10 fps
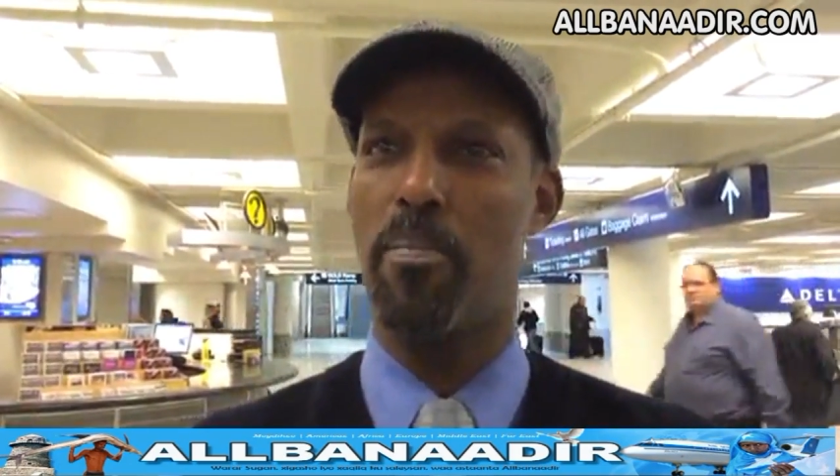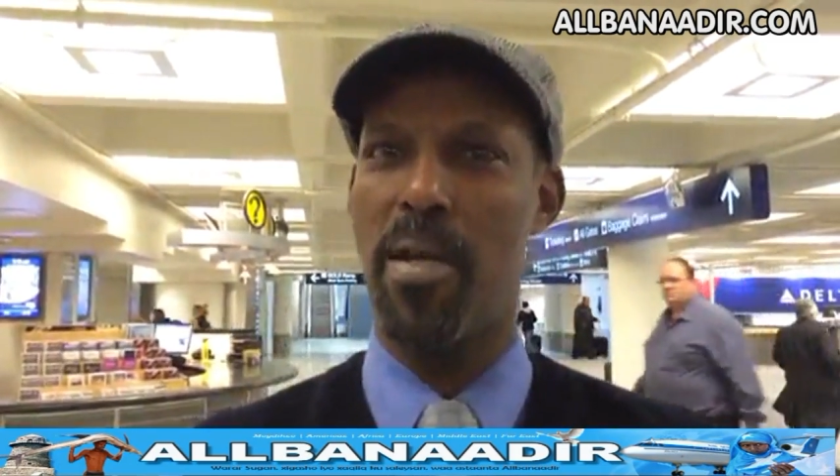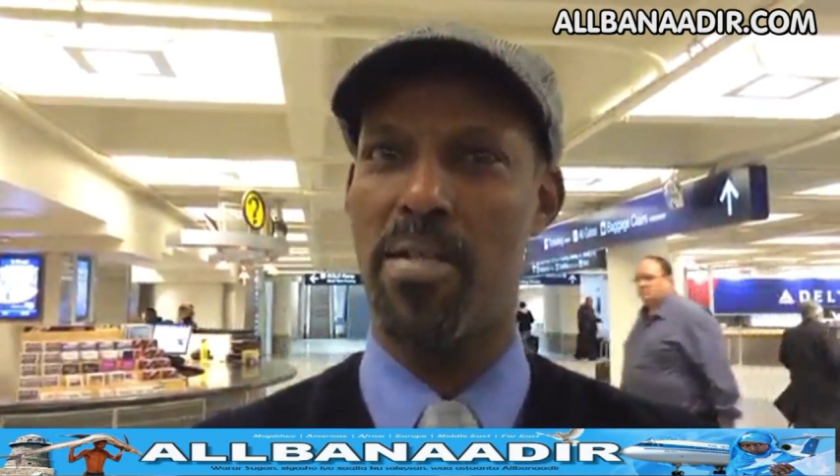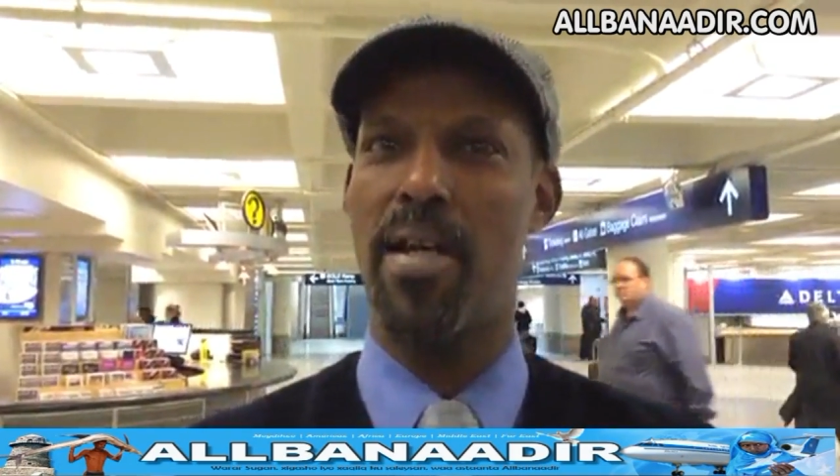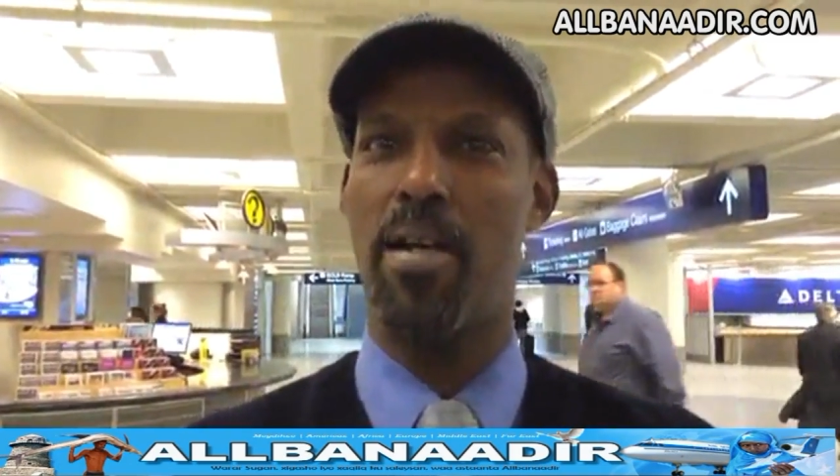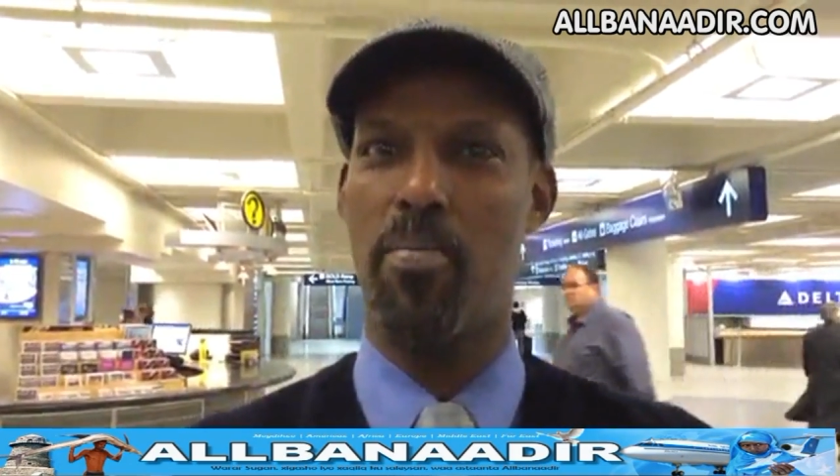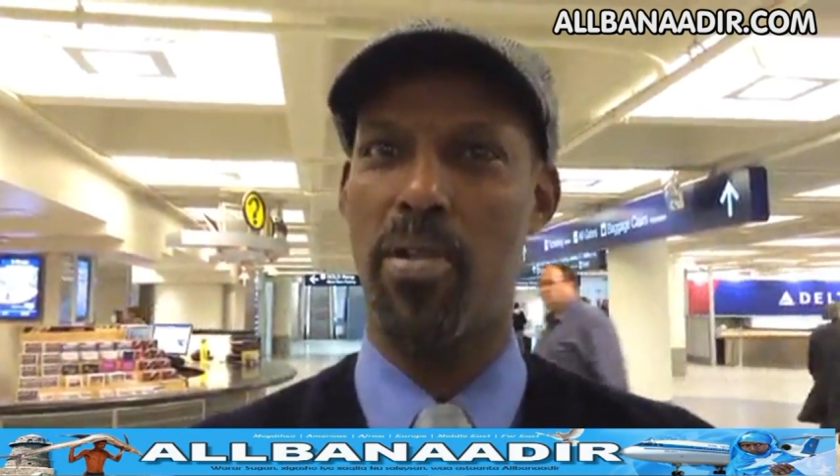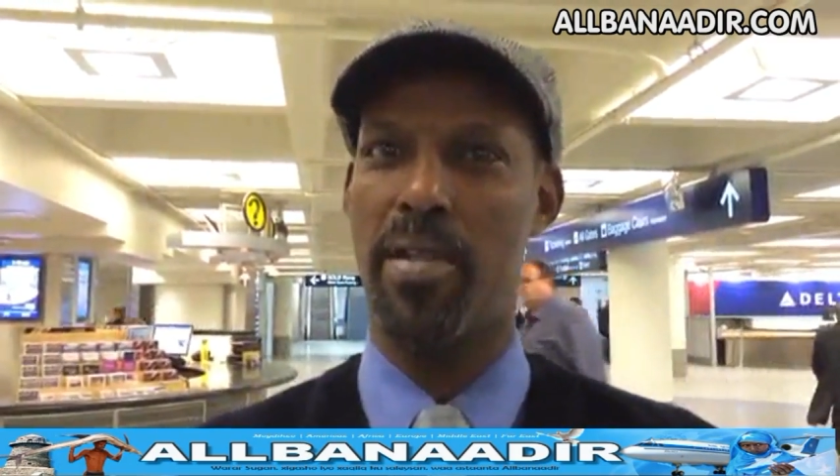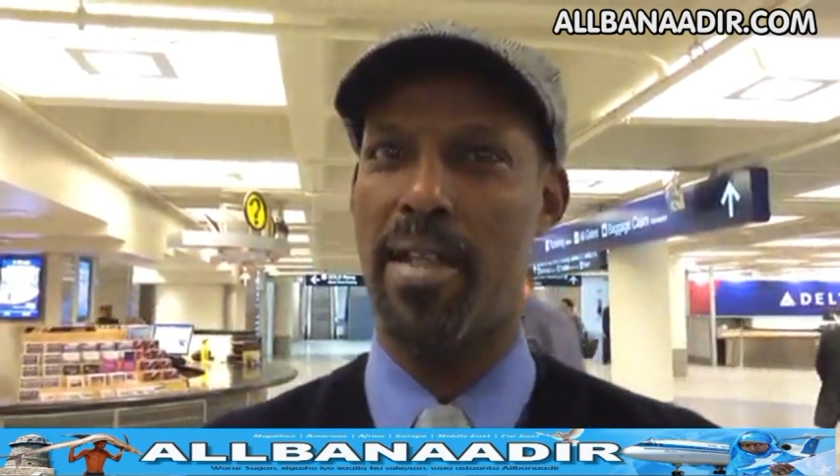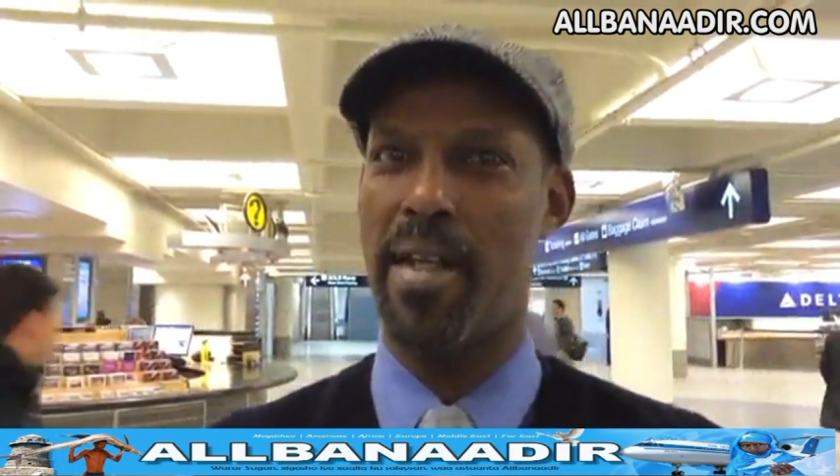best
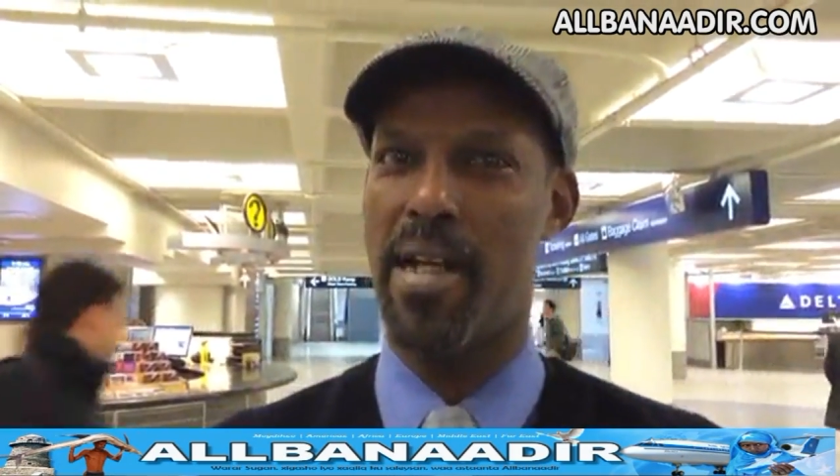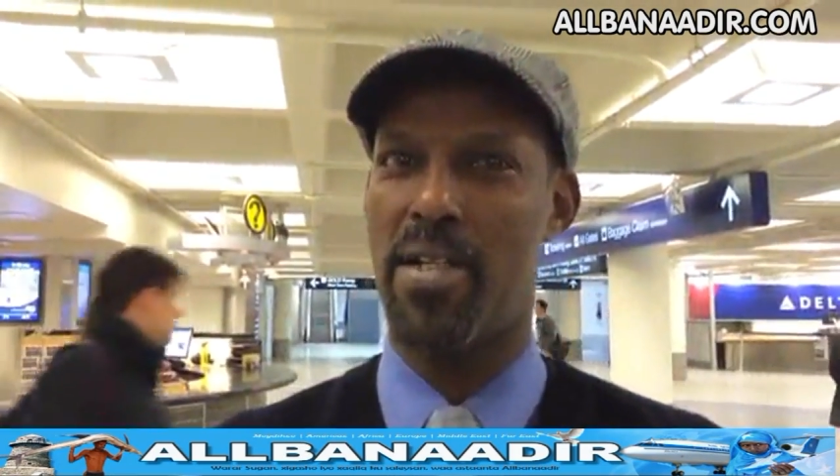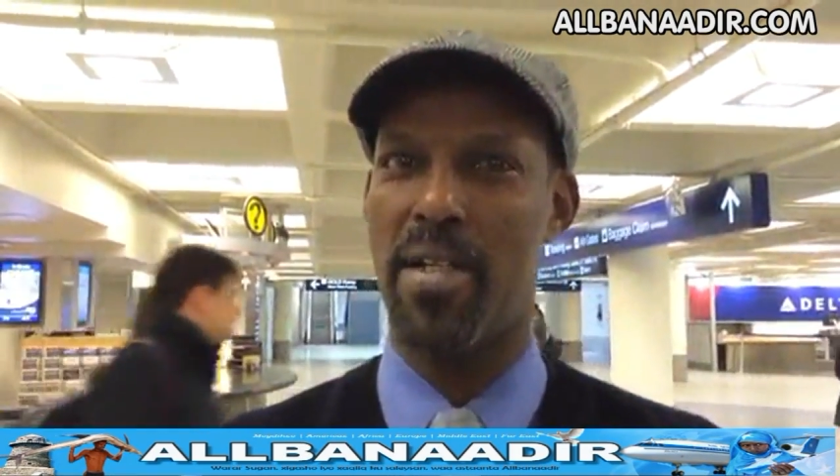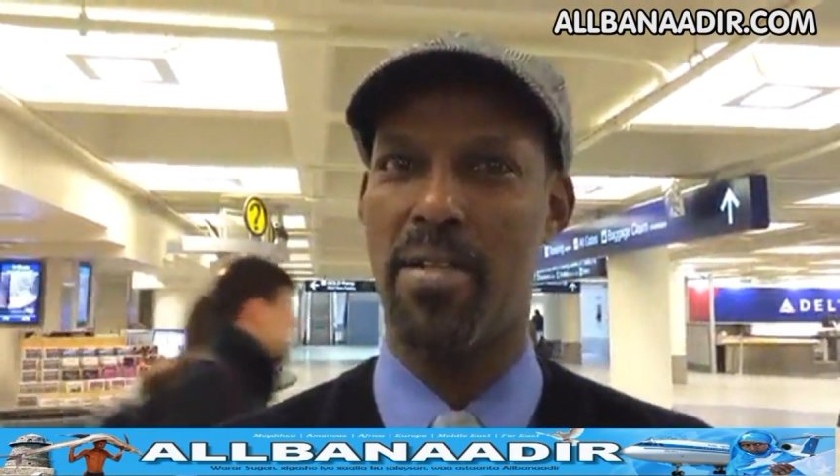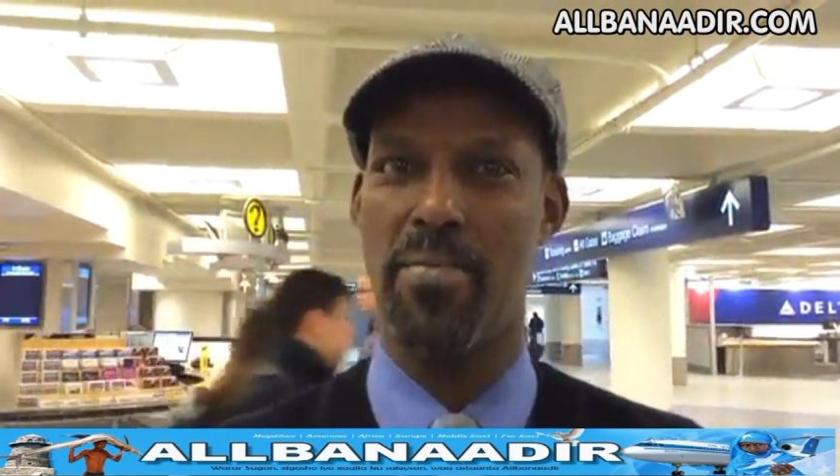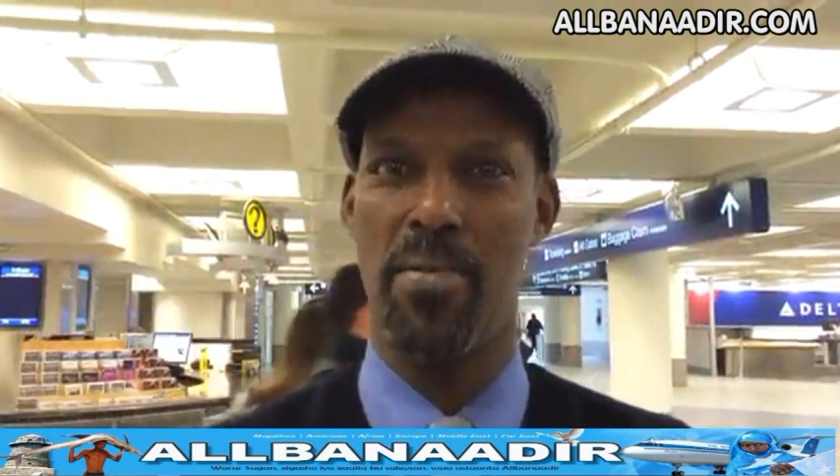airports in the nation,